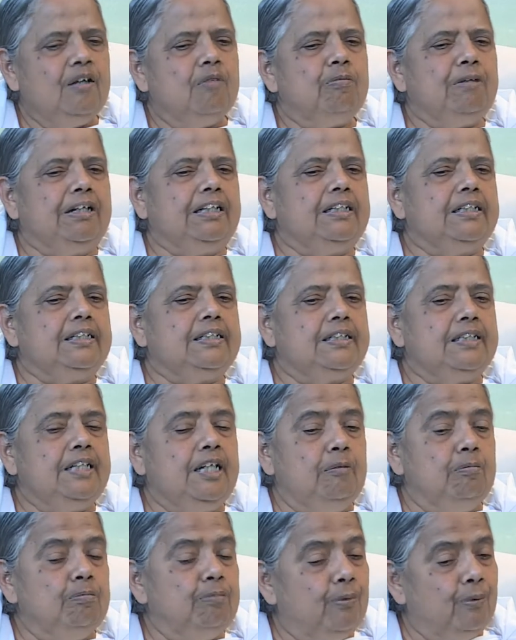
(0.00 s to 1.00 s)
But the
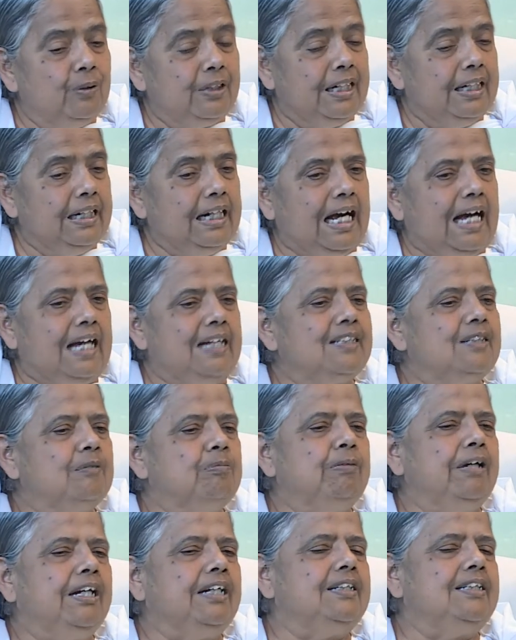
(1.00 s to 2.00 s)
important
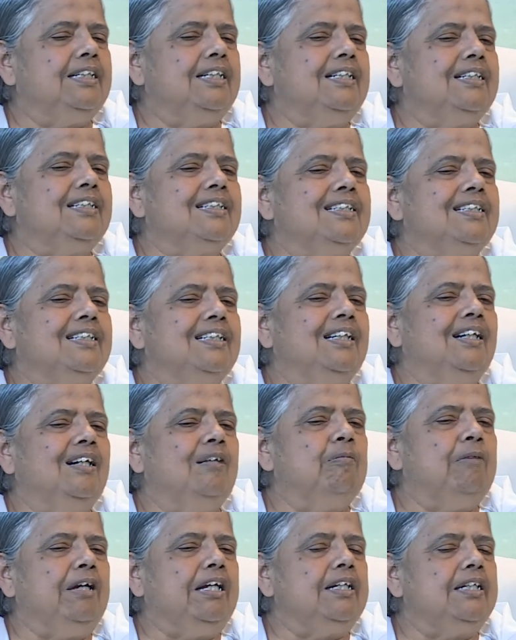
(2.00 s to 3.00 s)
aspect is
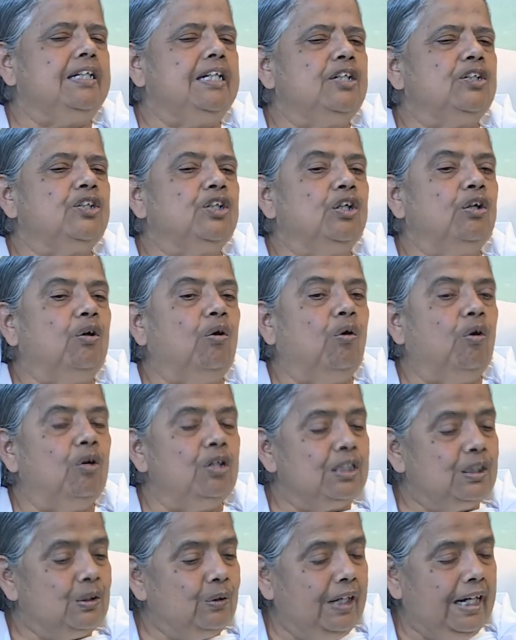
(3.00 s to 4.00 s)
meditation
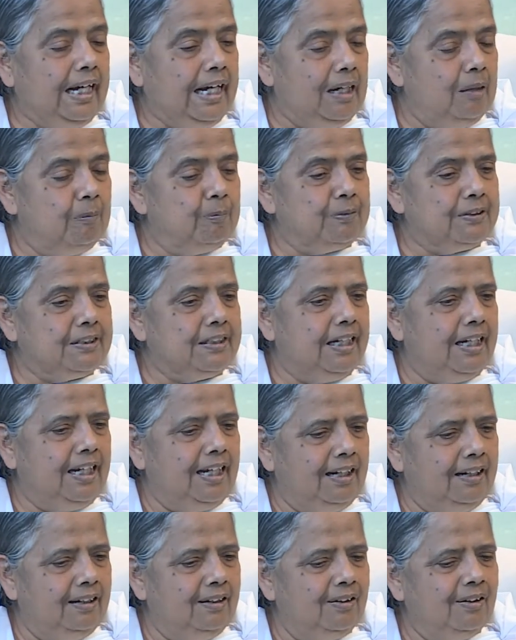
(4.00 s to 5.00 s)
also helps
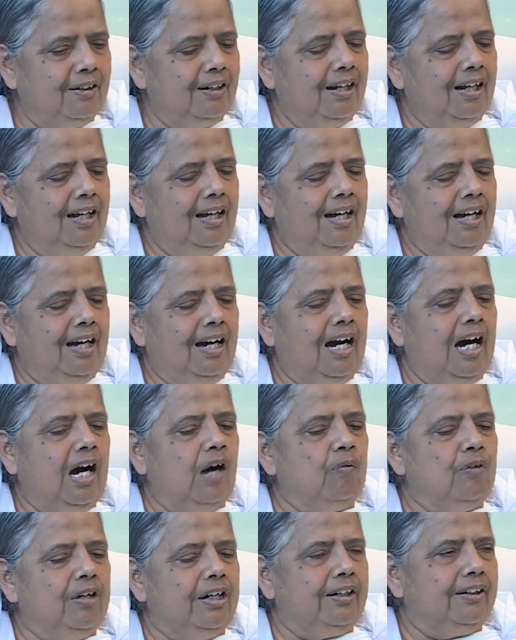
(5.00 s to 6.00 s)
in
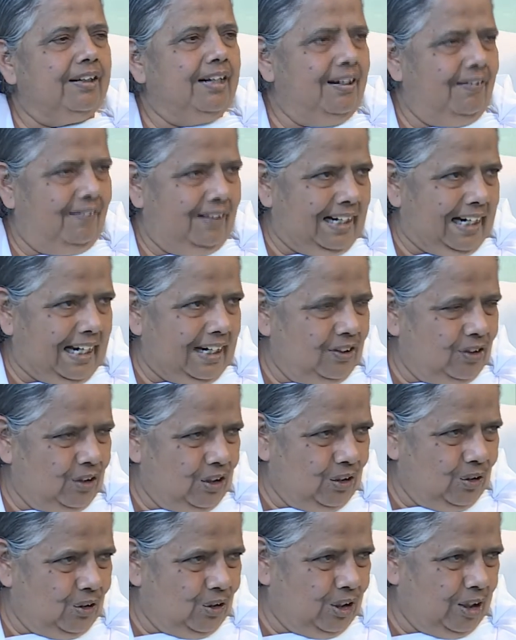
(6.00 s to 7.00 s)
our
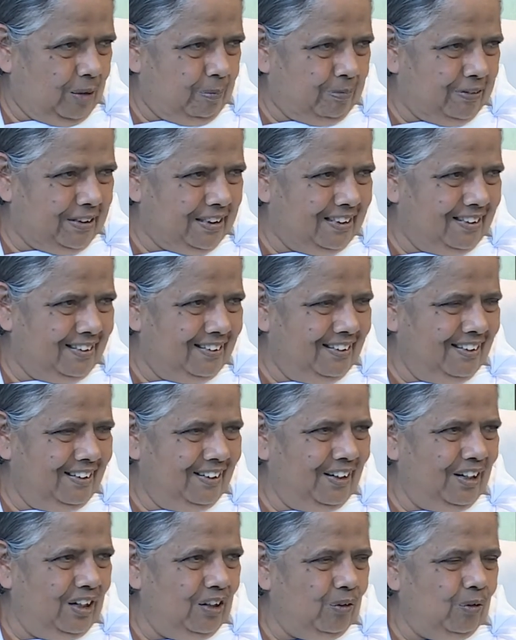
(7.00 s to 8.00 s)
relationships,
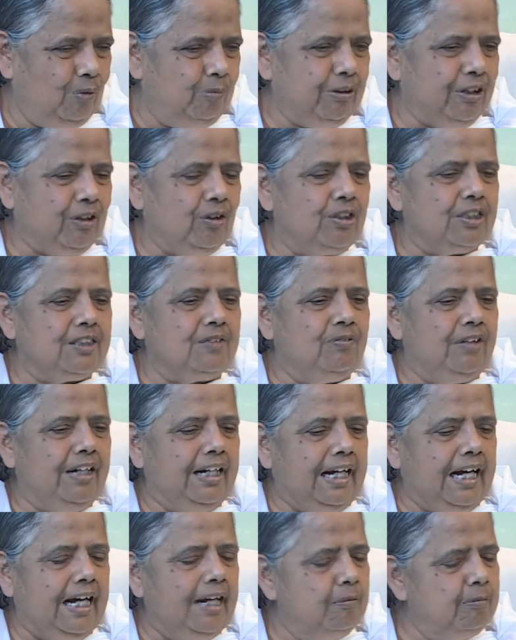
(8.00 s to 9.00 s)
because
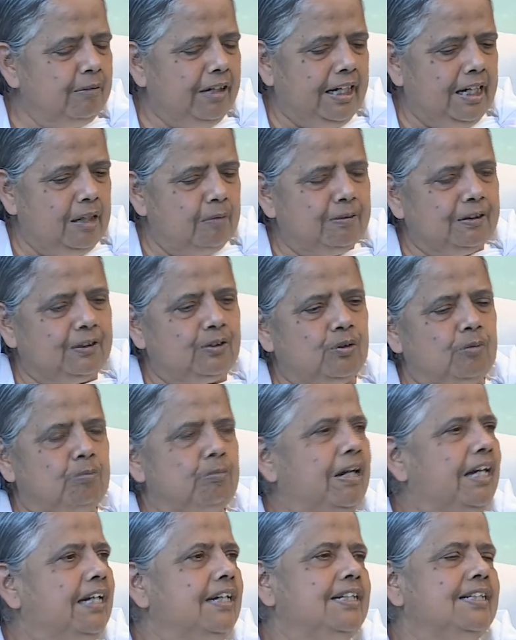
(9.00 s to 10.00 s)
when I am able to
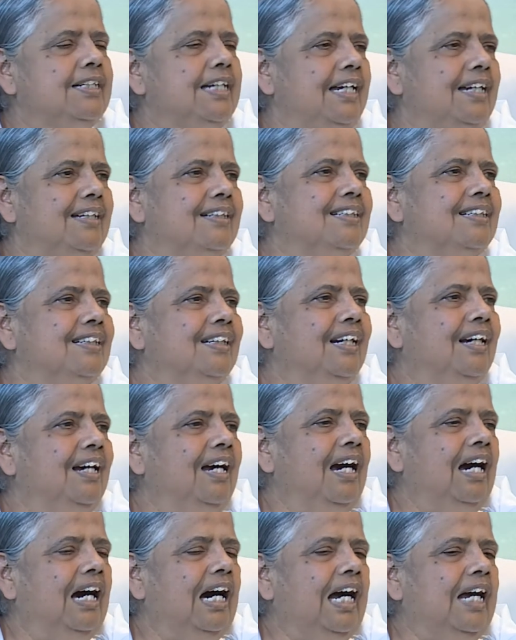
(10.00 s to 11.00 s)
meditate,
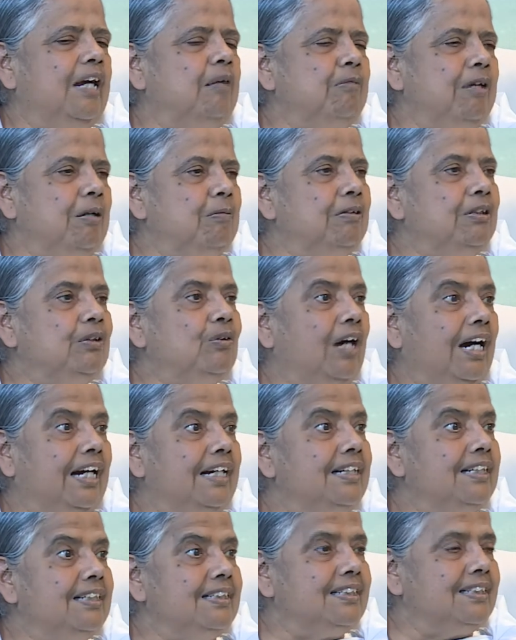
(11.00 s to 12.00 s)
I am able to
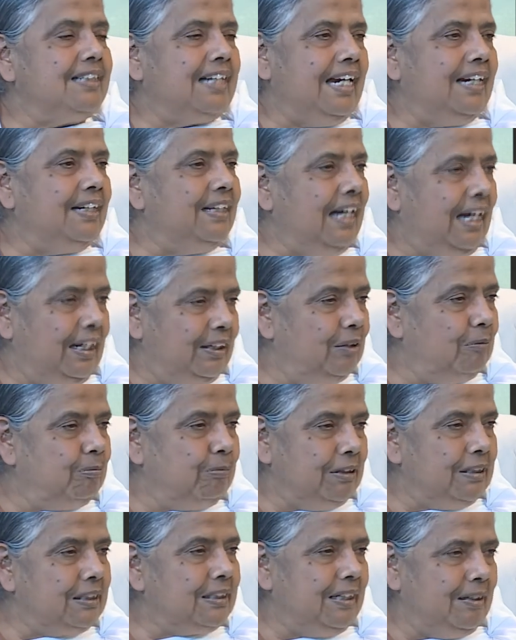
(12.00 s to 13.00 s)
understand the other
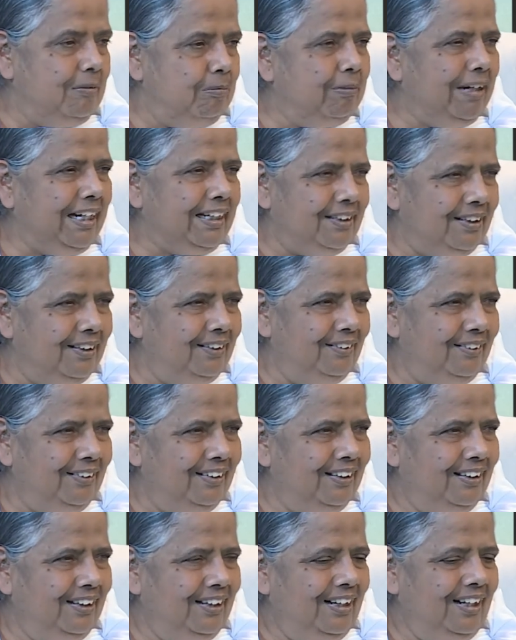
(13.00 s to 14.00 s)
person better.
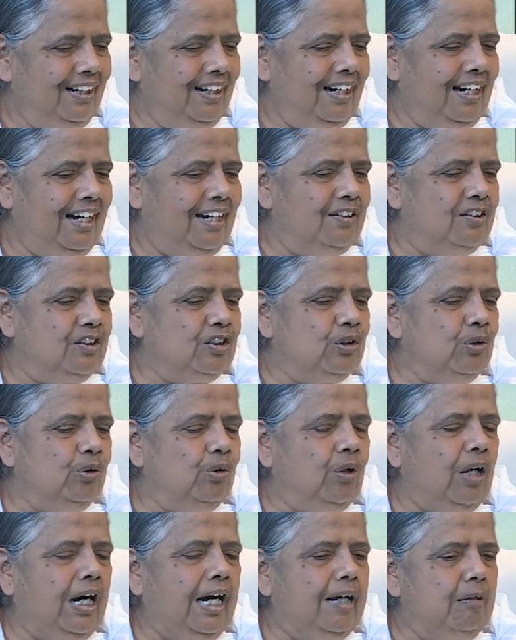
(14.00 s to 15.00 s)
And
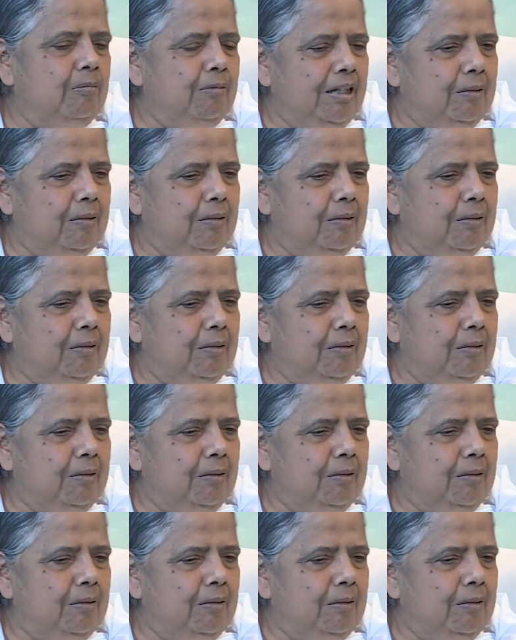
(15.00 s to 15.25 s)
so I am